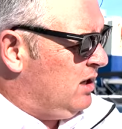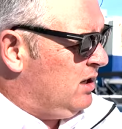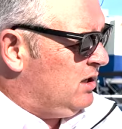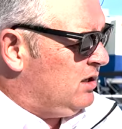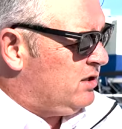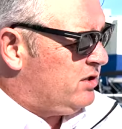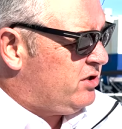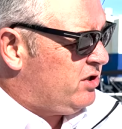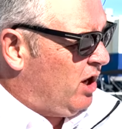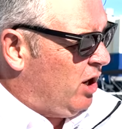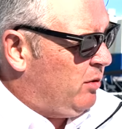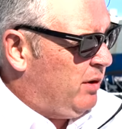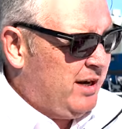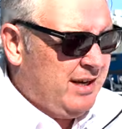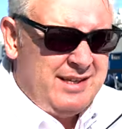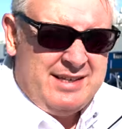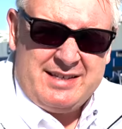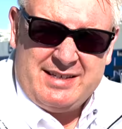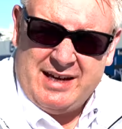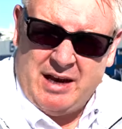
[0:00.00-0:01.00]
so,
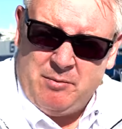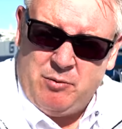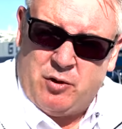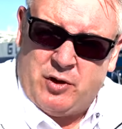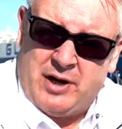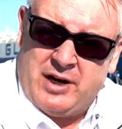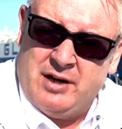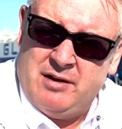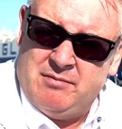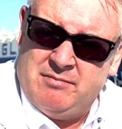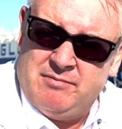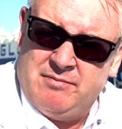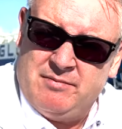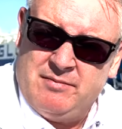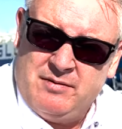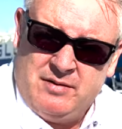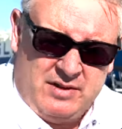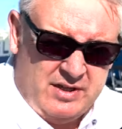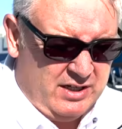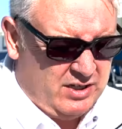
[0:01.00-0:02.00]
in summary,
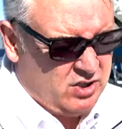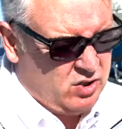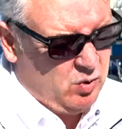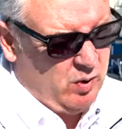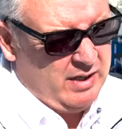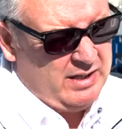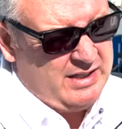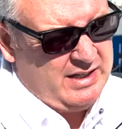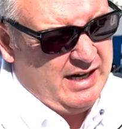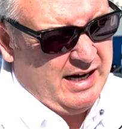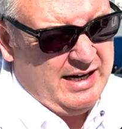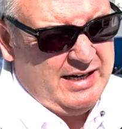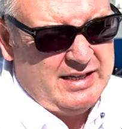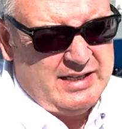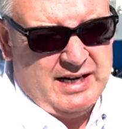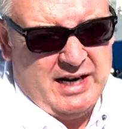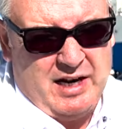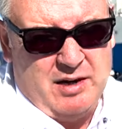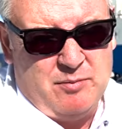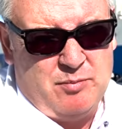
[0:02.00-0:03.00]
this
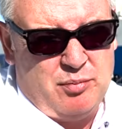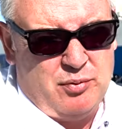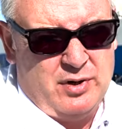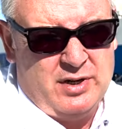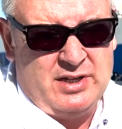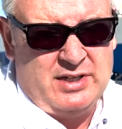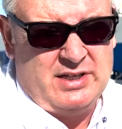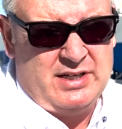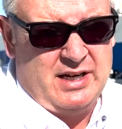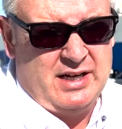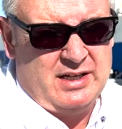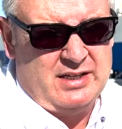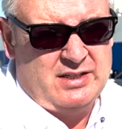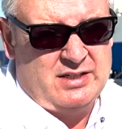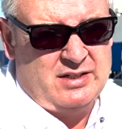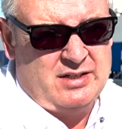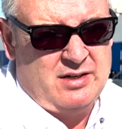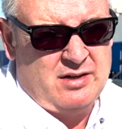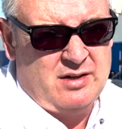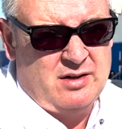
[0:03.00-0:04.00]
2018
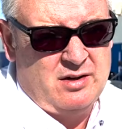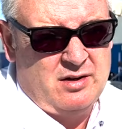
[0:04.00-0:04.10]
Princess